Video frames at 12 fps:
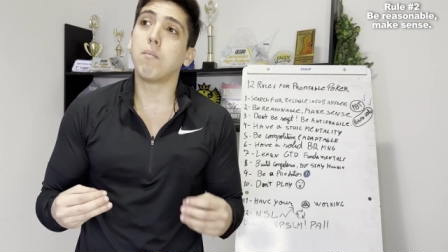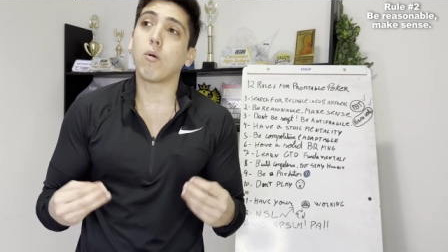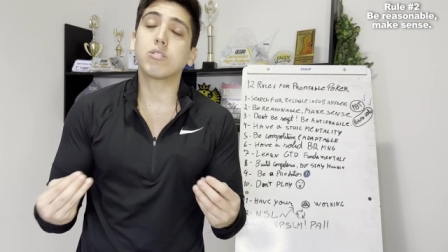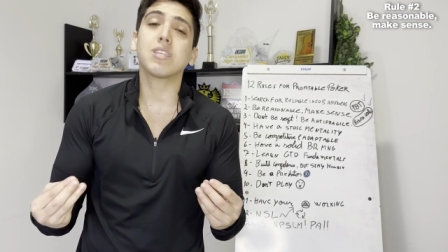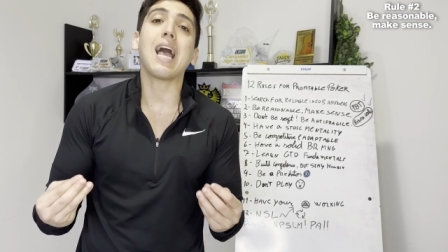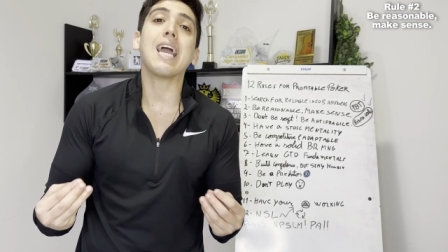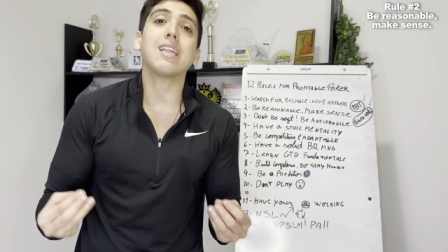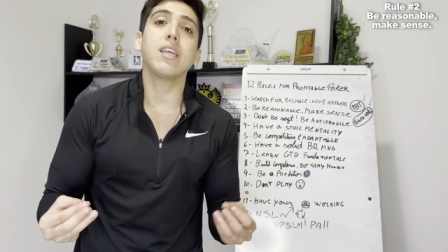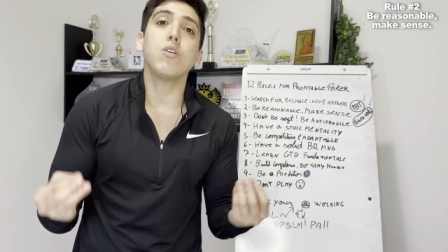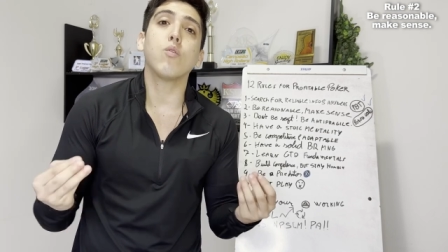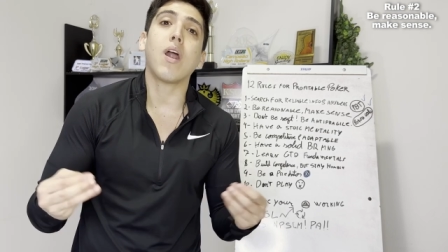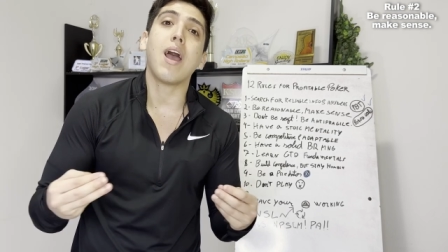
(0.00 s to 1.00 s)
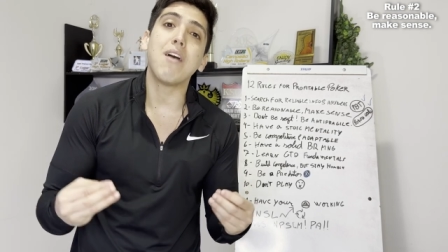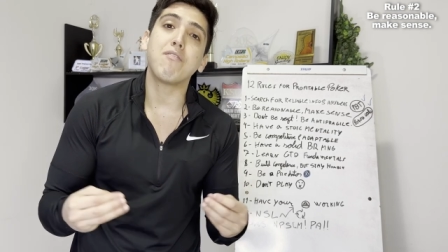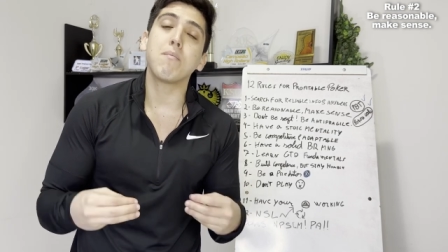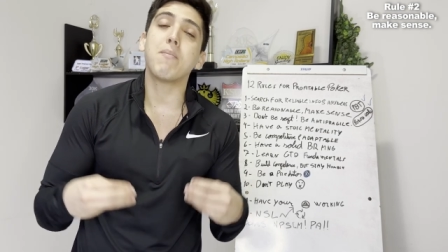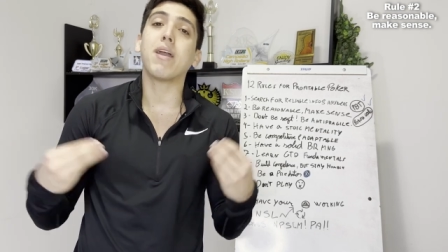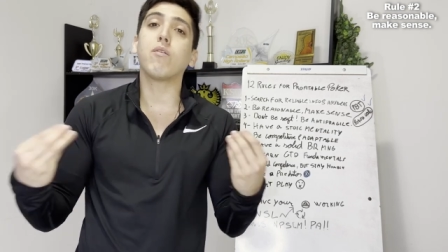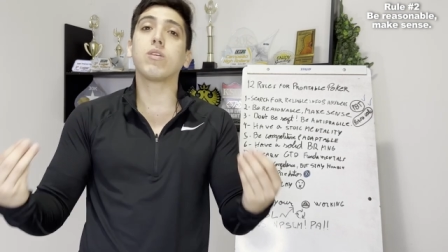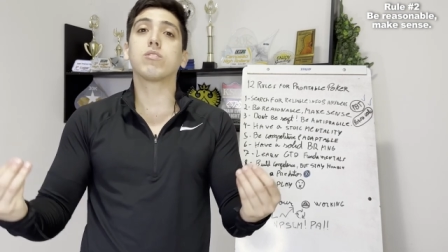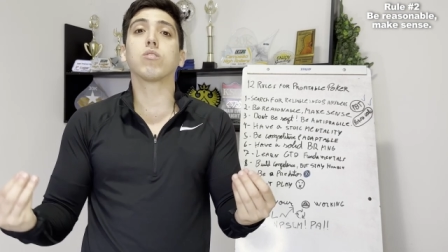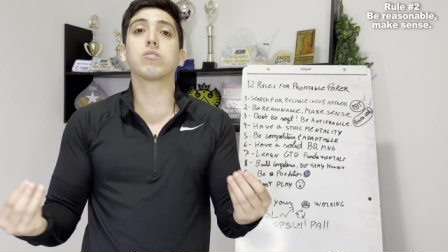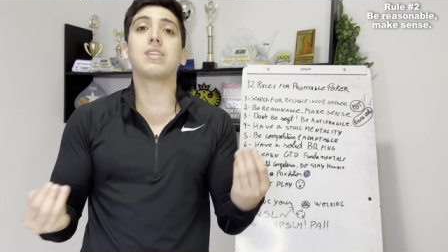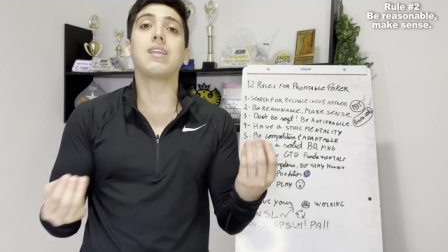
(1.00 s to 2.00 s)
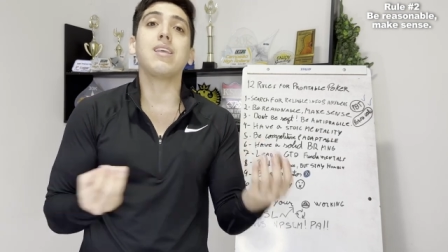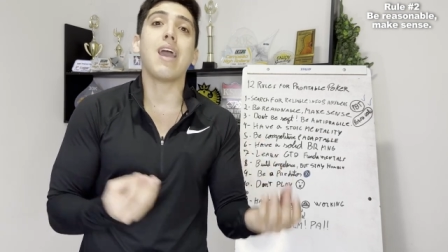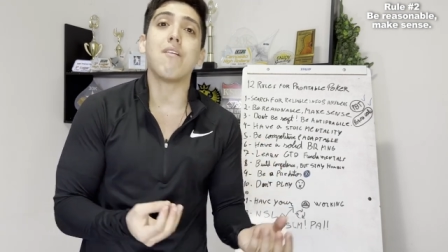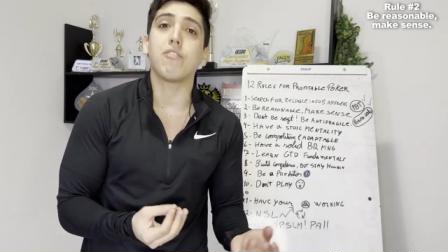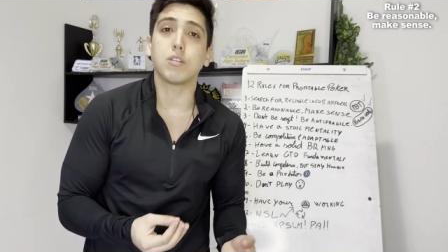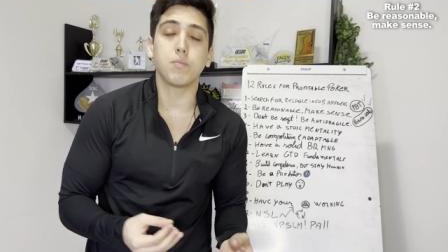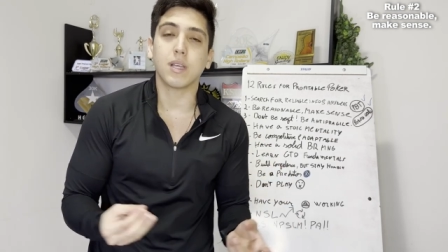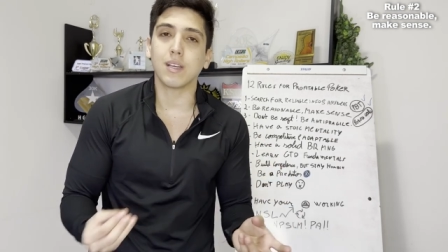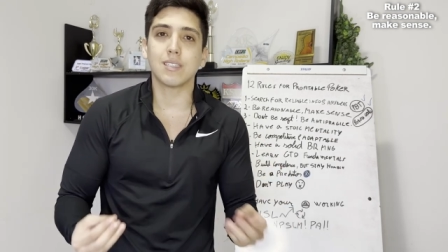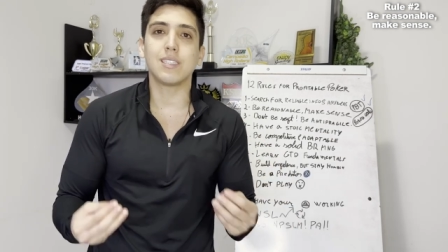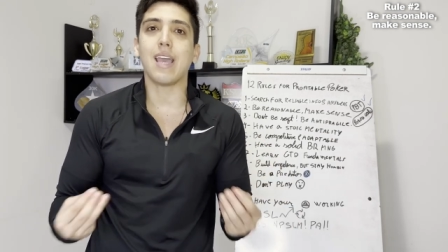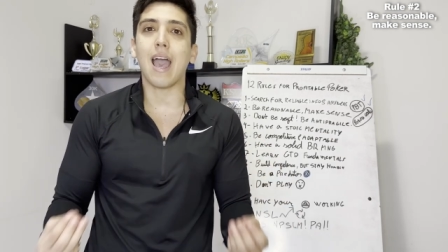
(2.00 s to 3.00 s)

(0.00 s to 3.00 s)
most likely you are having better results than the average because the